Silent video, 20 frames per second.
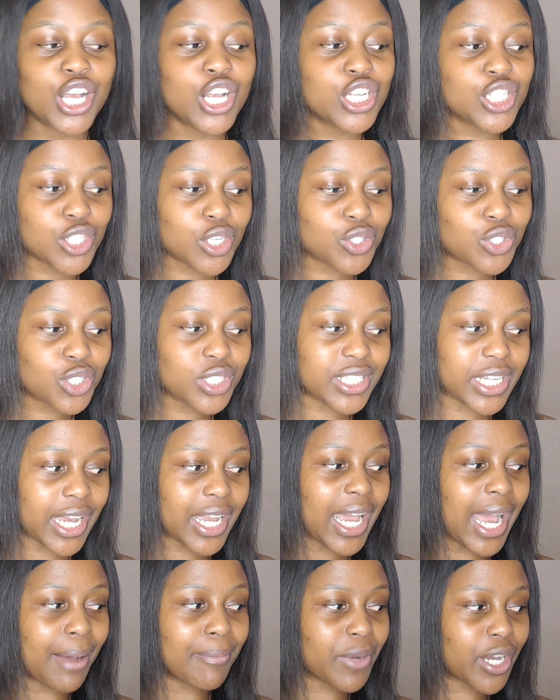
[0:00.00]
So
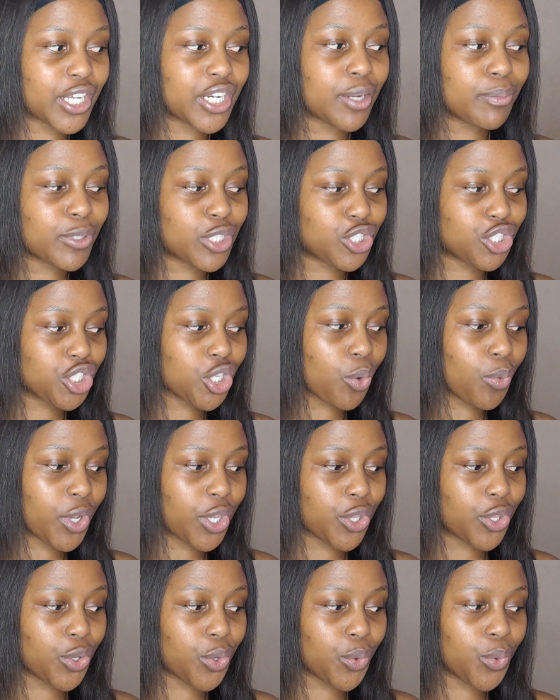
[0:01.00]
today I'm gonna be
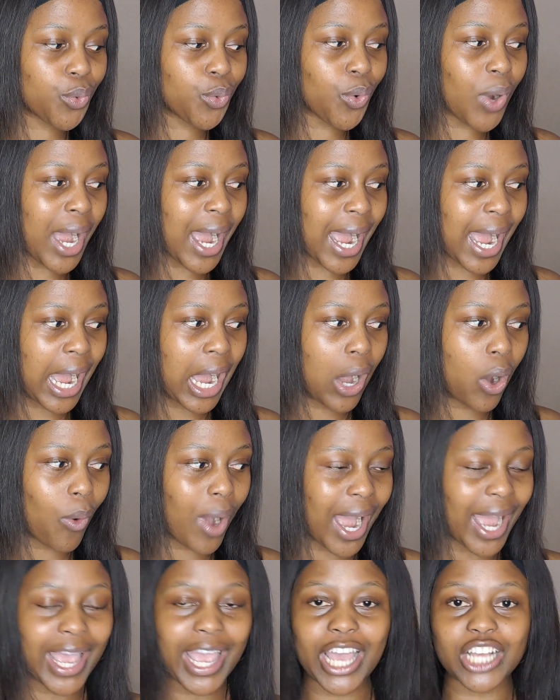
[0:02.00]
showing you how
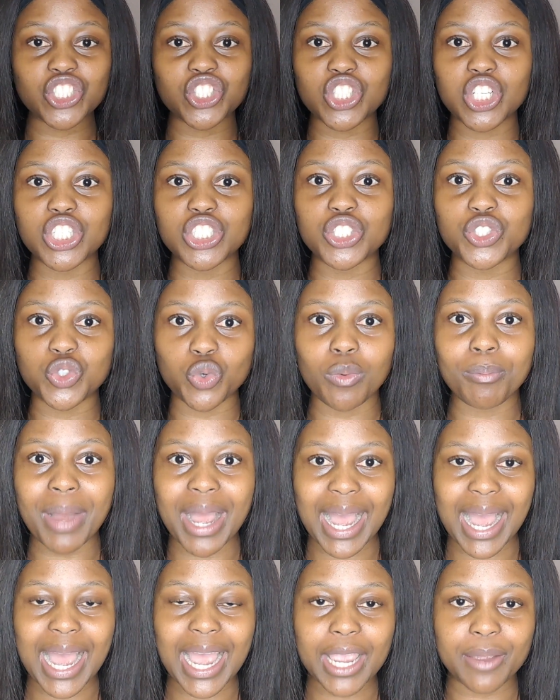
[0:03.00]
I actually do
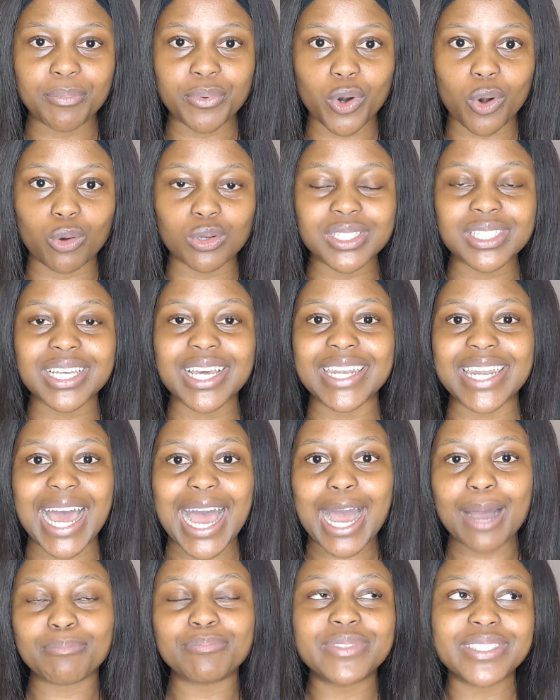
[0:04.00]
my eyebrows, an
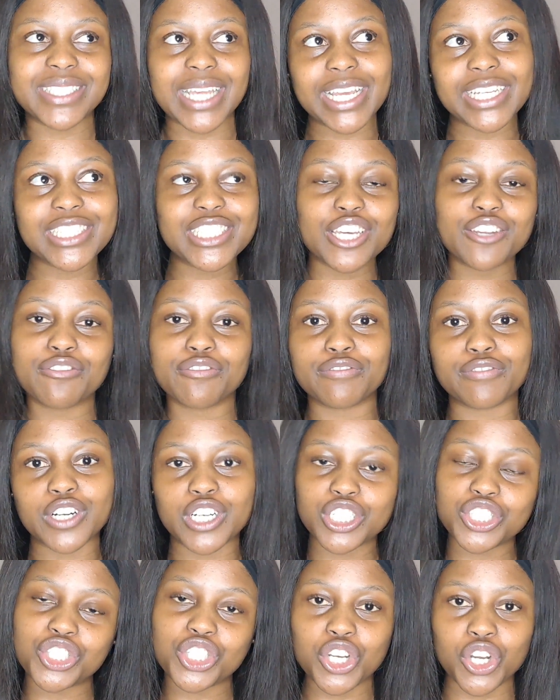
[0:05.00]
updated
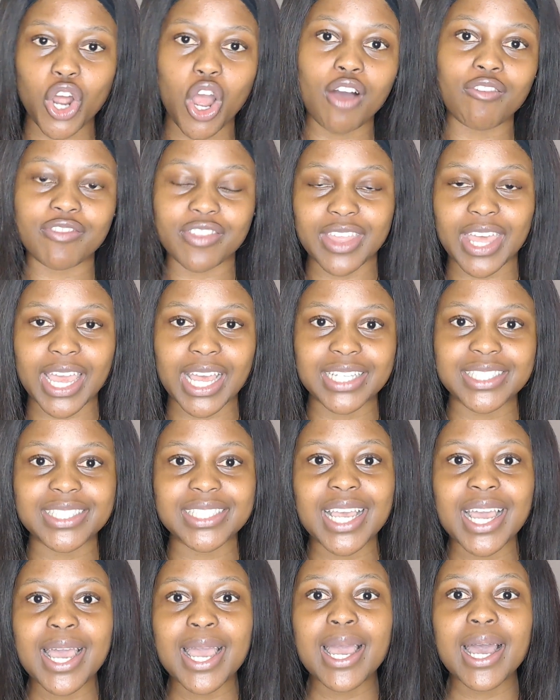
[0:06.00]
version of that,
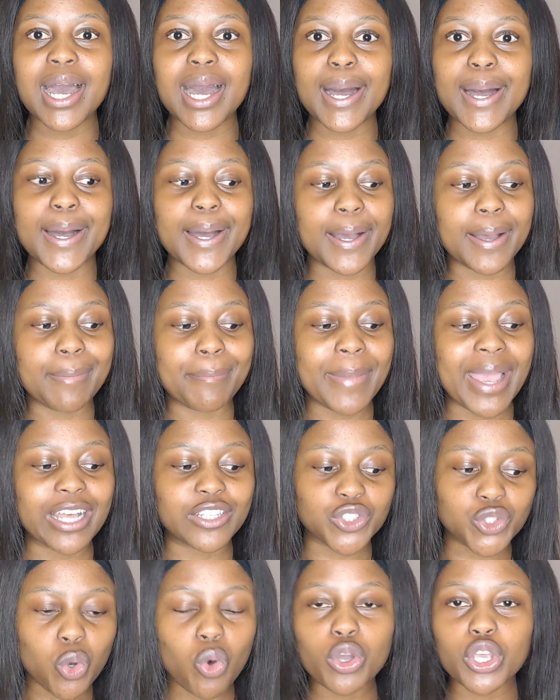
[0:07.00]

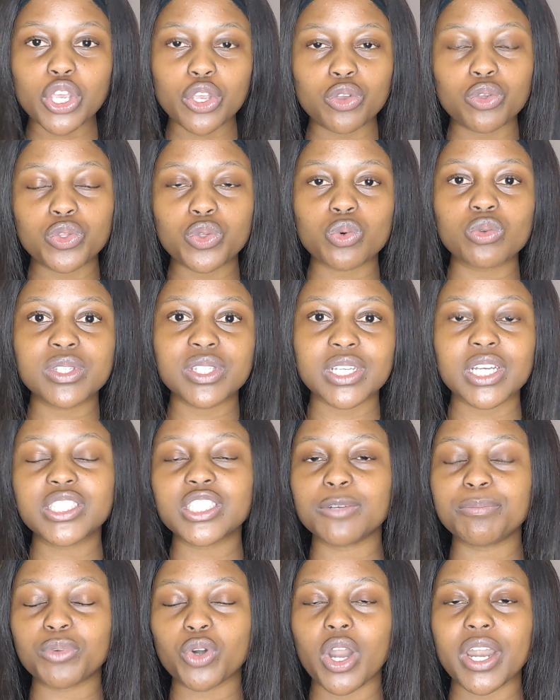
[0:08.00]
and talking you through
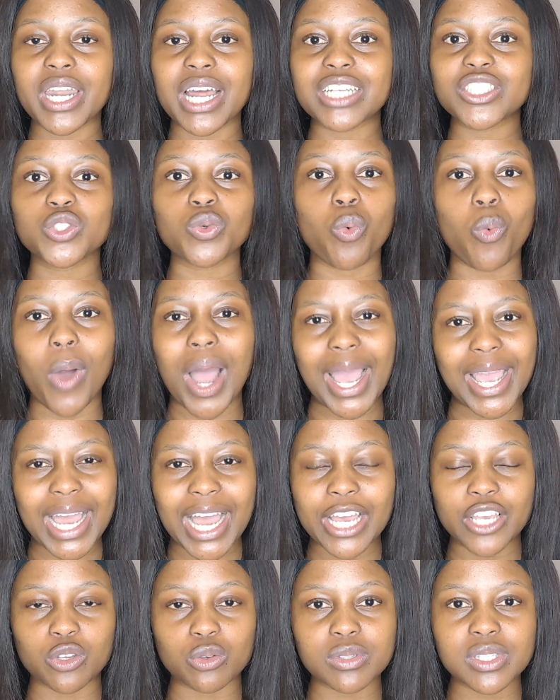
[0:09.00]
certain products, why
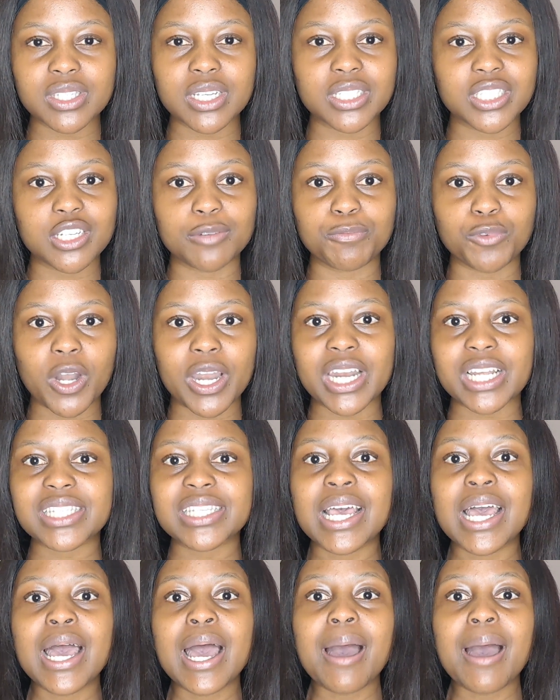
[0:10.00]
I use certain products.